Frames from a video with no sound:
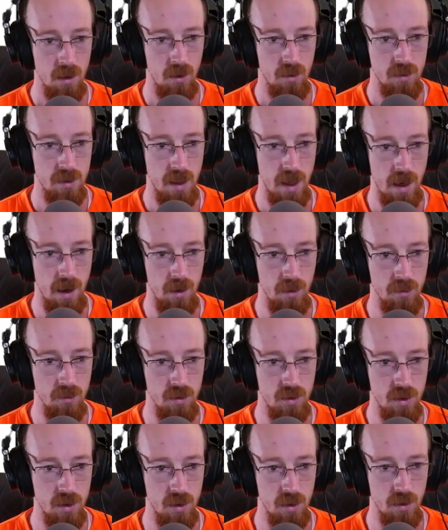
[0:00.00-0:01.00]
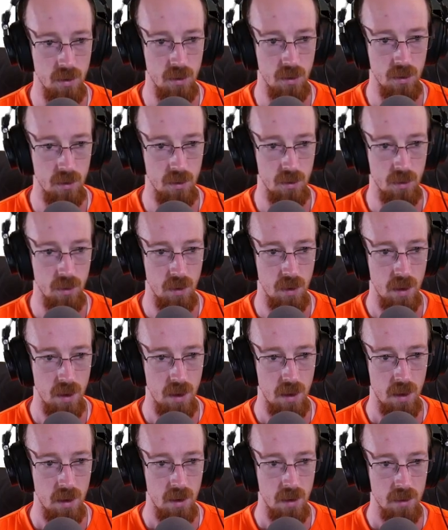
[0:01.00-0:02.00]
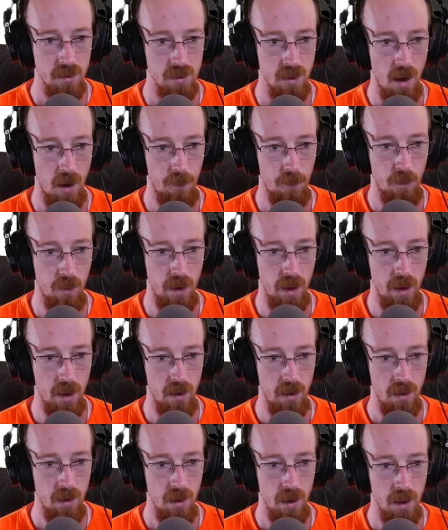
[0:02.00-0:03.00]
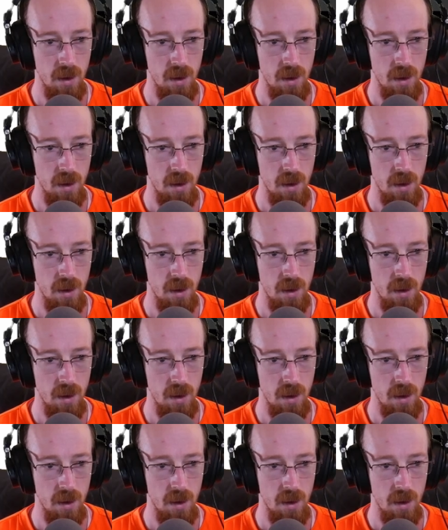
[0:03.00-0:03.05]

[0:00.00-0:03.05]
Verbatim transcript: go down to software